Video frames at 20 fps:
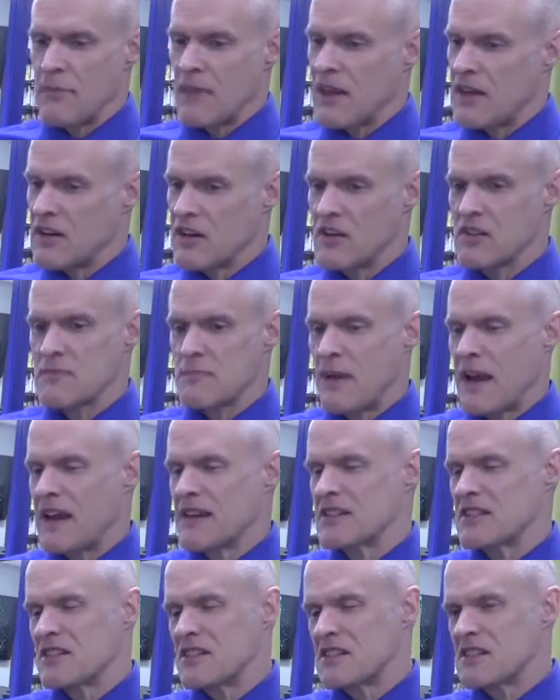in years
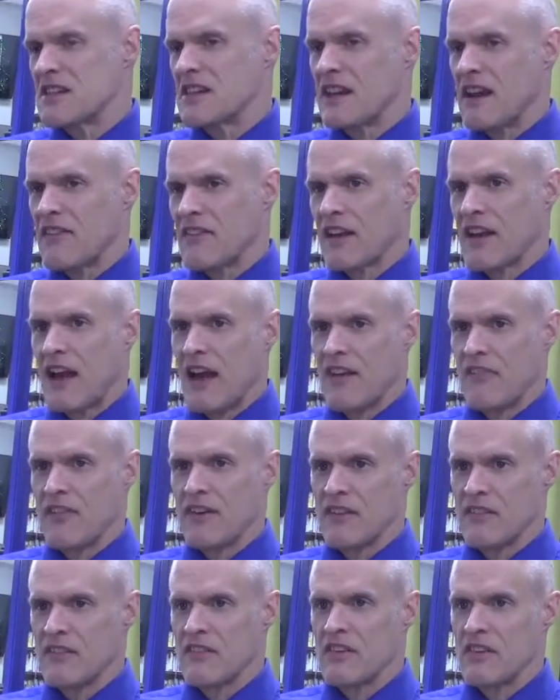past, I just didn't have the
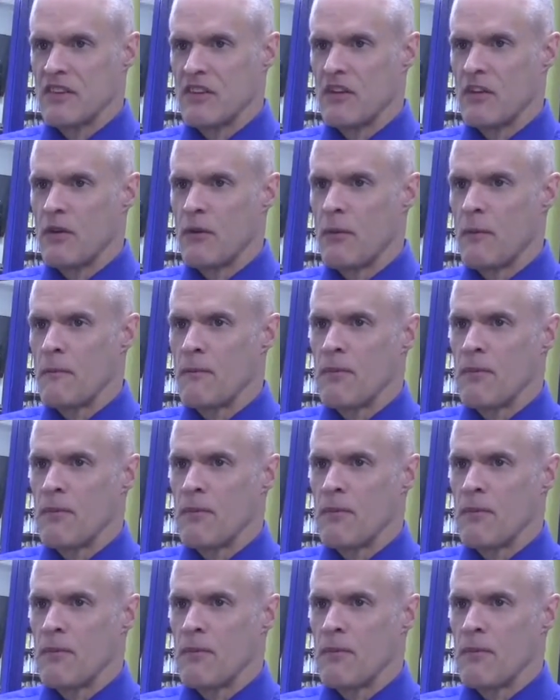confidence to do.